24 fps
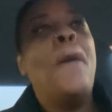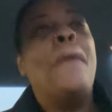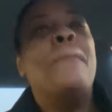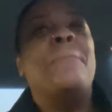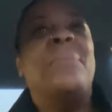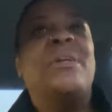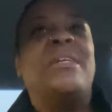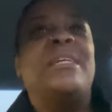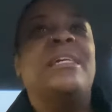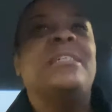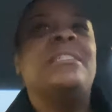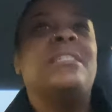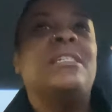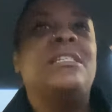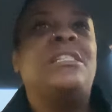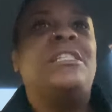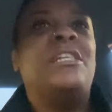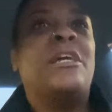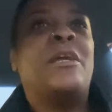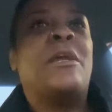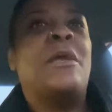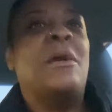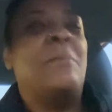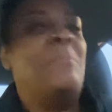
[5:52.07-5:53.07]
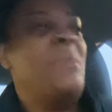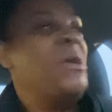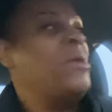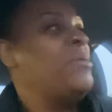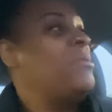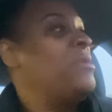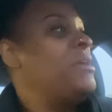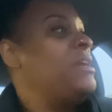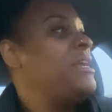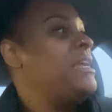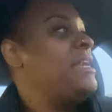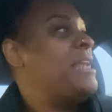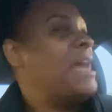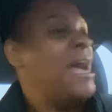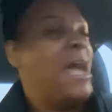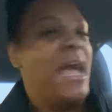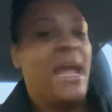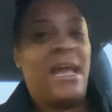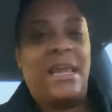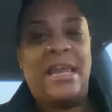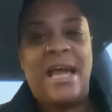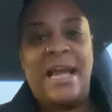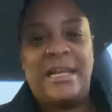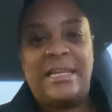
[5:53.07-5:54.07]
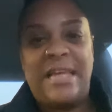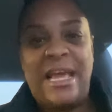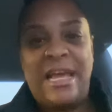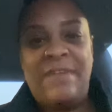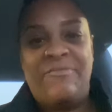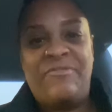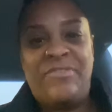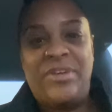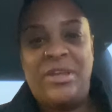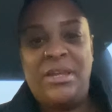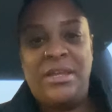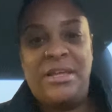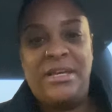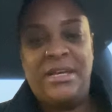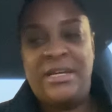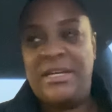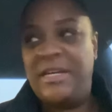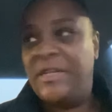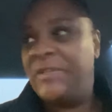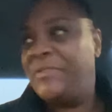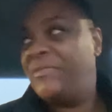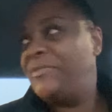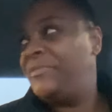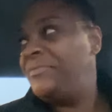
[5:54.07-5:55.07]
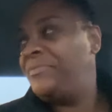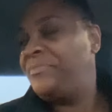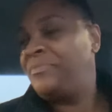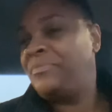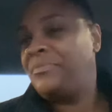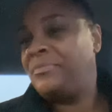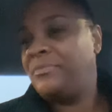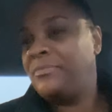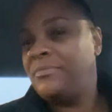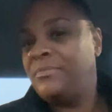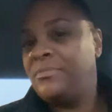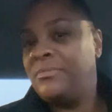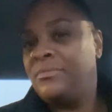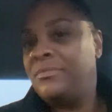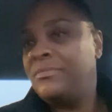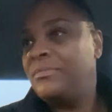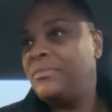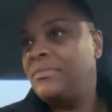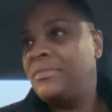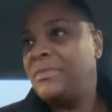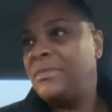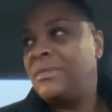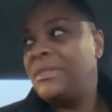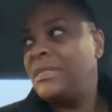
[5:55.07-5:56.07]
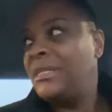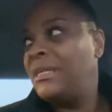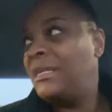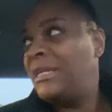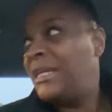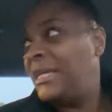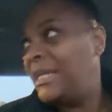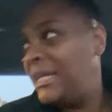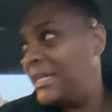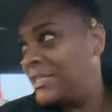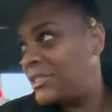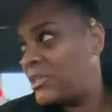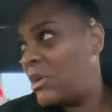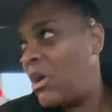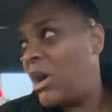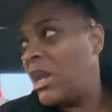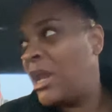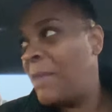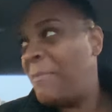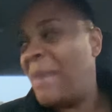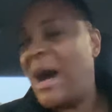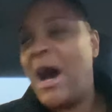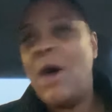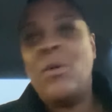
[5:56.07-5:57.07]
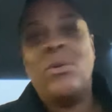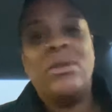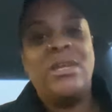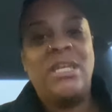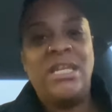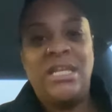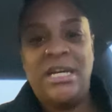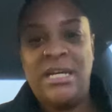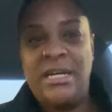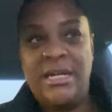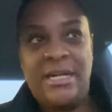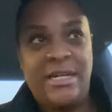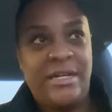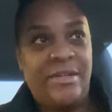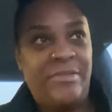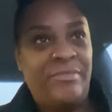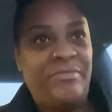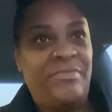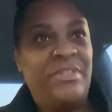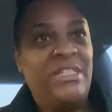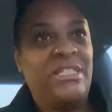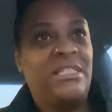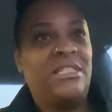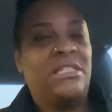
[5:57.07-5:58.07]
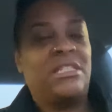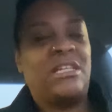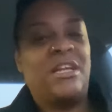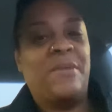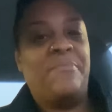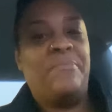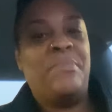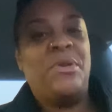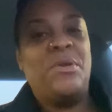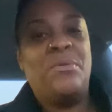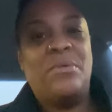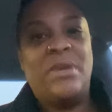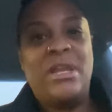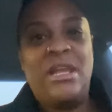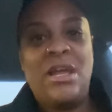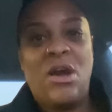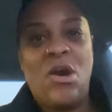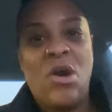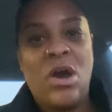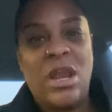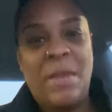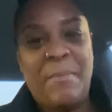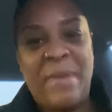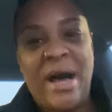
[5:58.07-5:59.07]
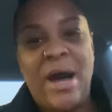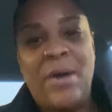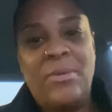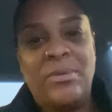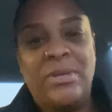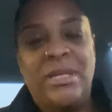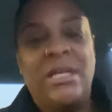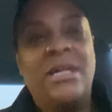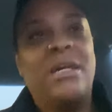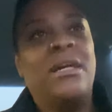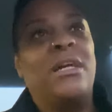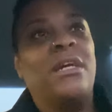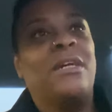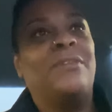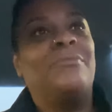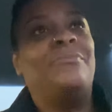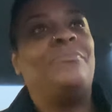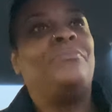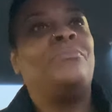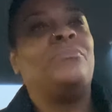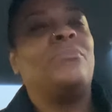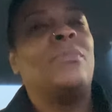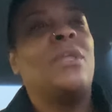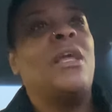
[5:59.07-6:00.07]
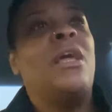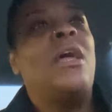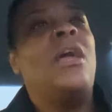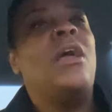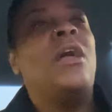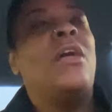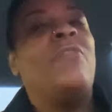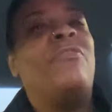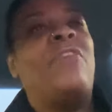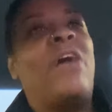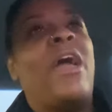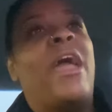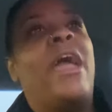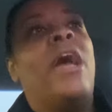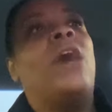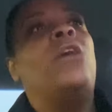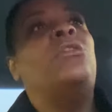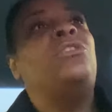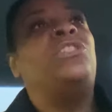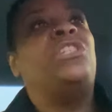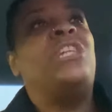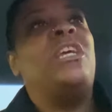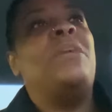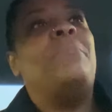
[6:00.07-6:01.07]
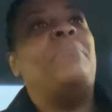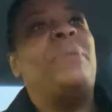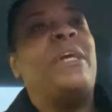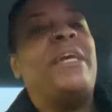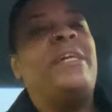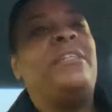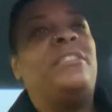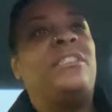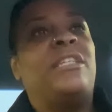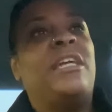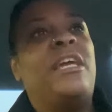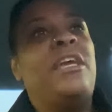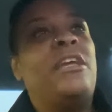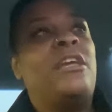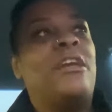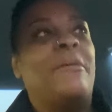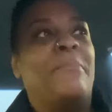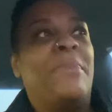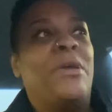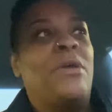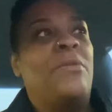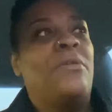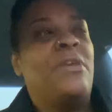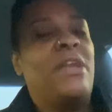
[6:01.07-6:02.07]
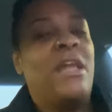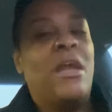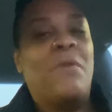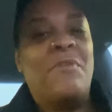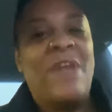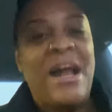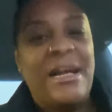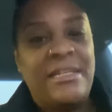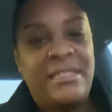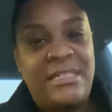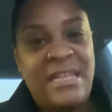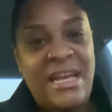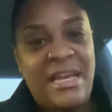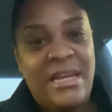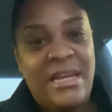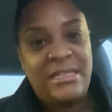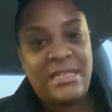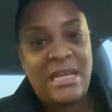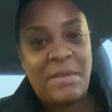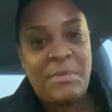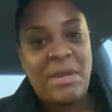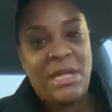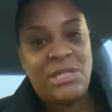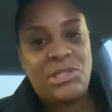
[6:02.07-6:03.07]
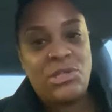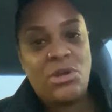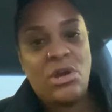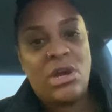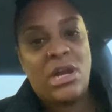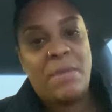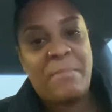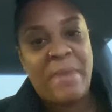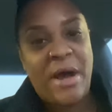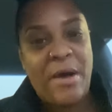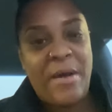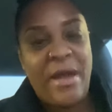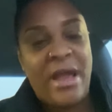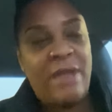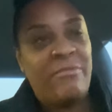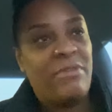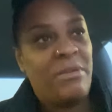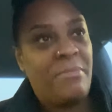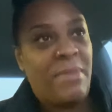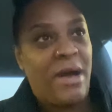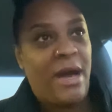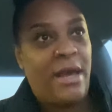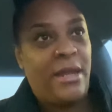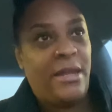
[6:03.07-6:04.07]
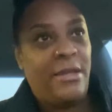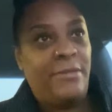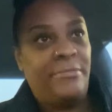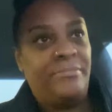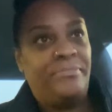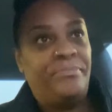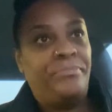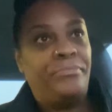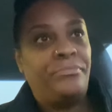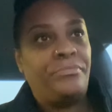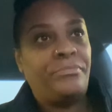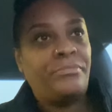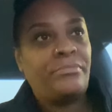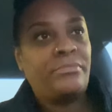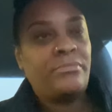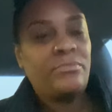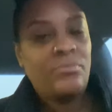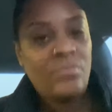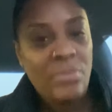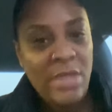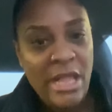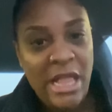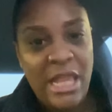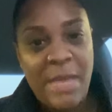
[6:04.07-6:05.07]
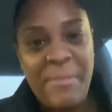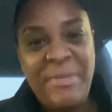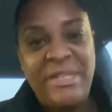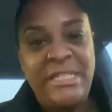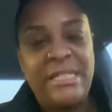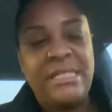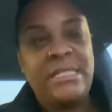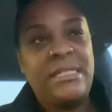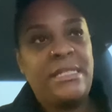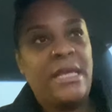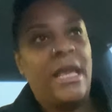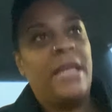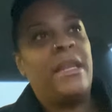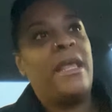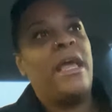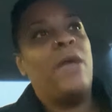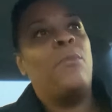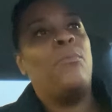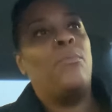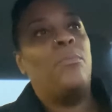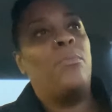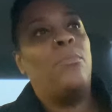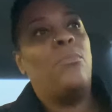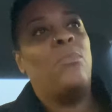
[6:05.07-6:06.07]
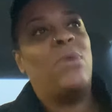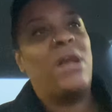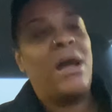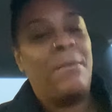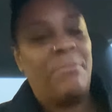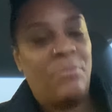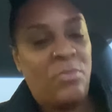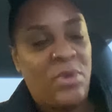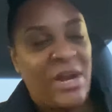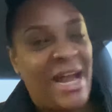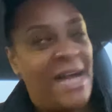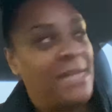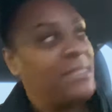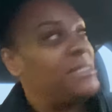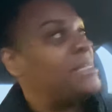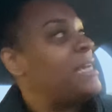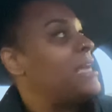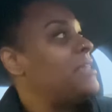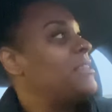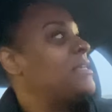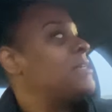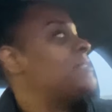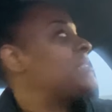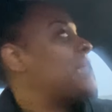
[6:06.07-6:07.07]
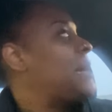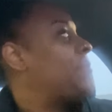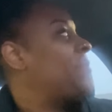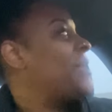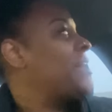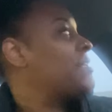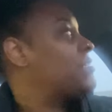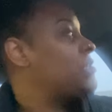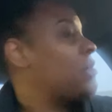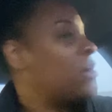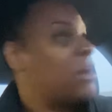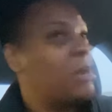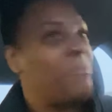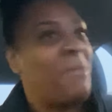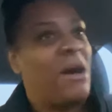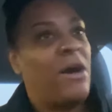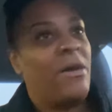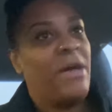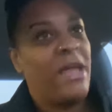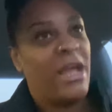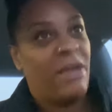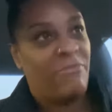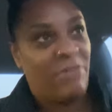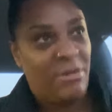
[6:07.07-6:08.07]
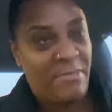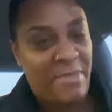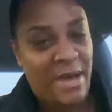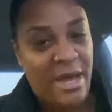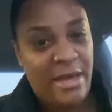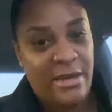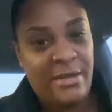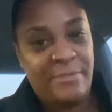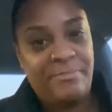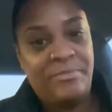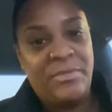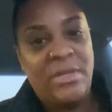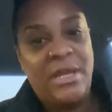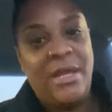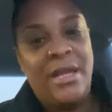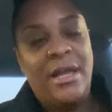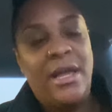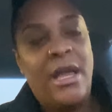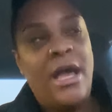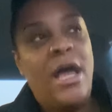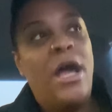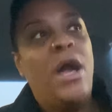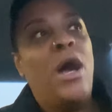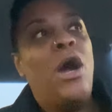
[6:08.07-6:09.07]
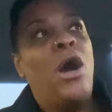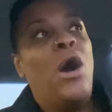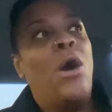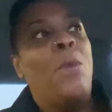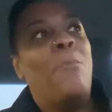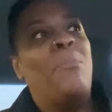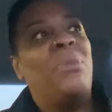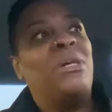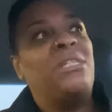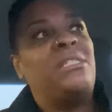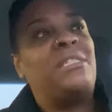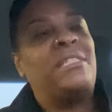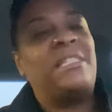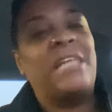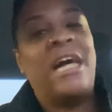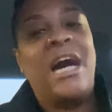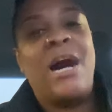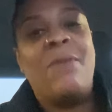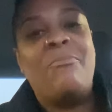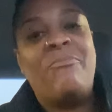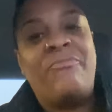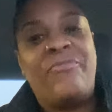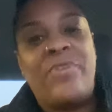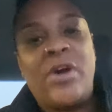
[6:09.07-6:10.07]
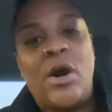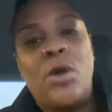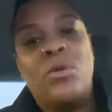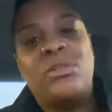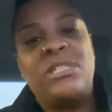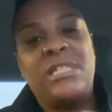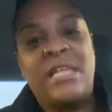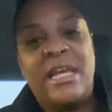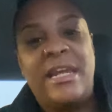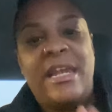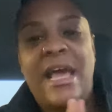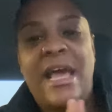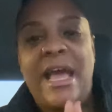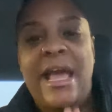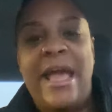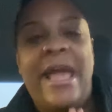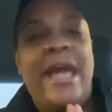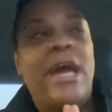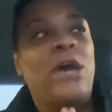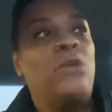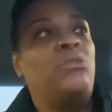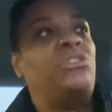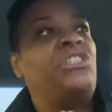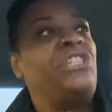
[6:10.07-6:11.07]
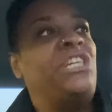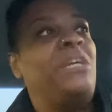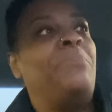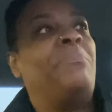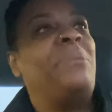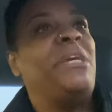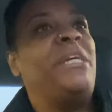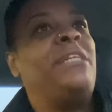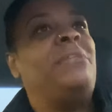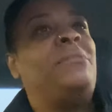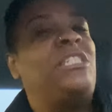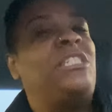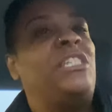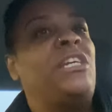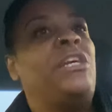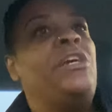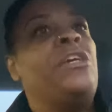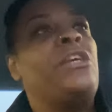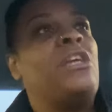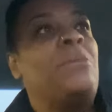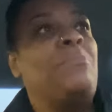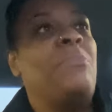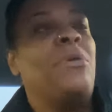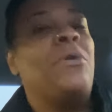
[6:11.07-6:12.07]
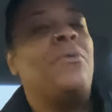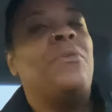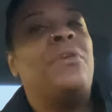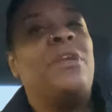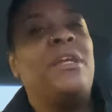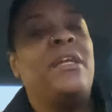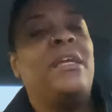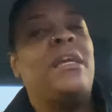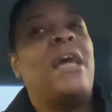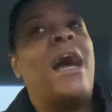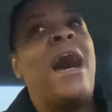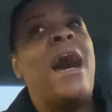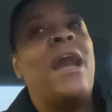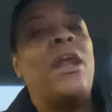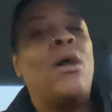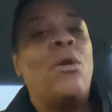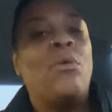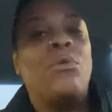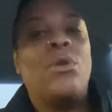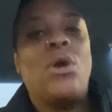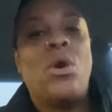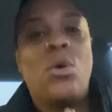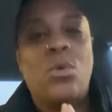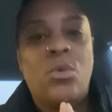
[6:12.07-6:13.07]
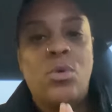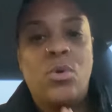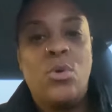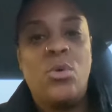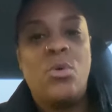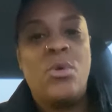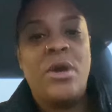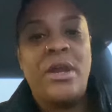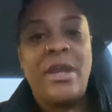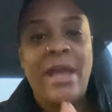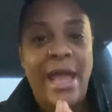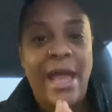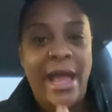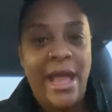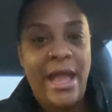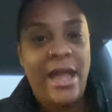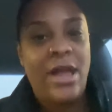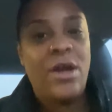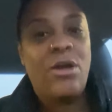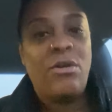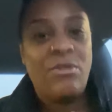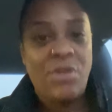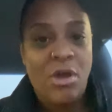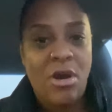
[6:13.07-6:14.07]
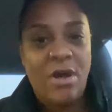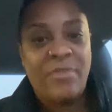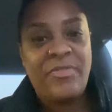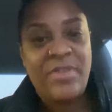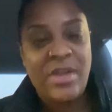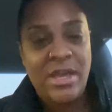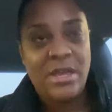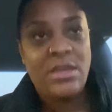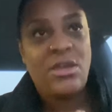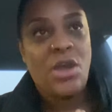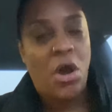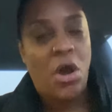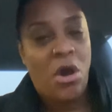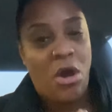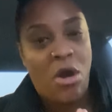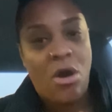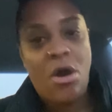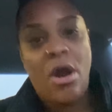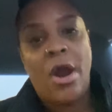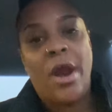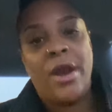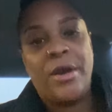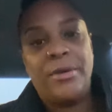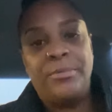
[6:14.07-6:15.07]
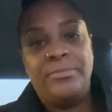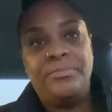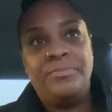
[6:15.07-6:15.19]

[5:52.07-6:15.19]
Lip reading: But this is the community to act like they for love. It's all about love. This is community all about love. The LGBT community, and when I say I'm not talking about everybody. Let me just say that. I'm not talking about everybody. But some folks in that LGBT community, I don't know who in the hell y'all think y'all are.